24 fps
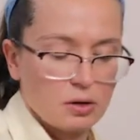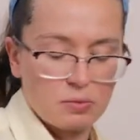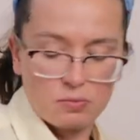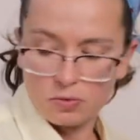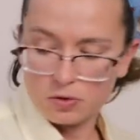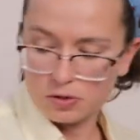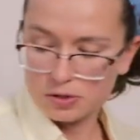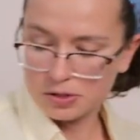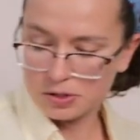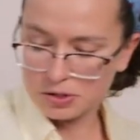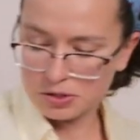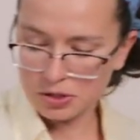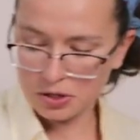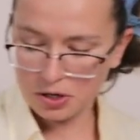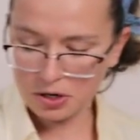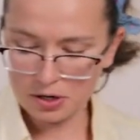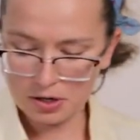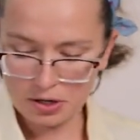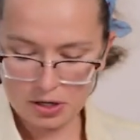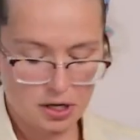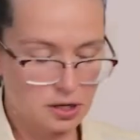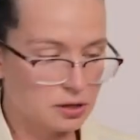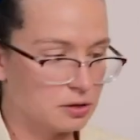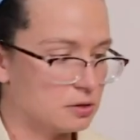And we'll
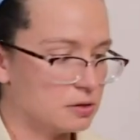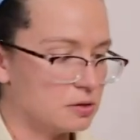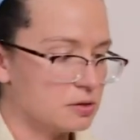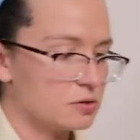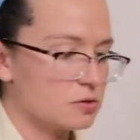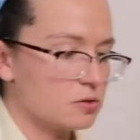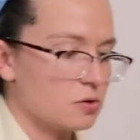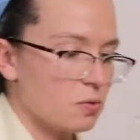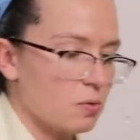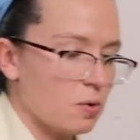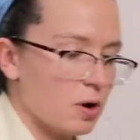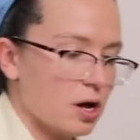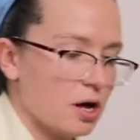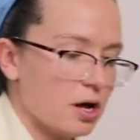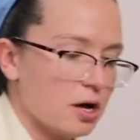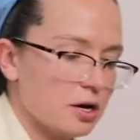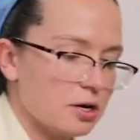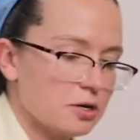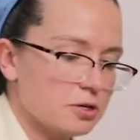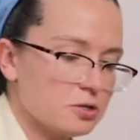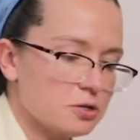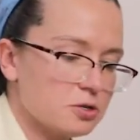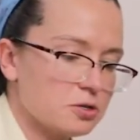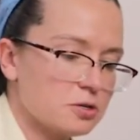start cutting
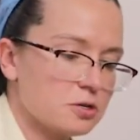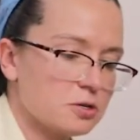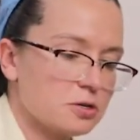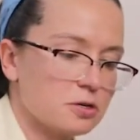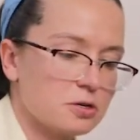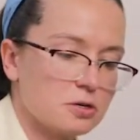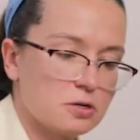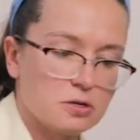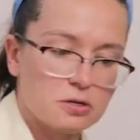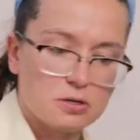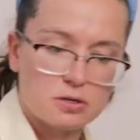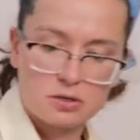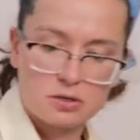squash.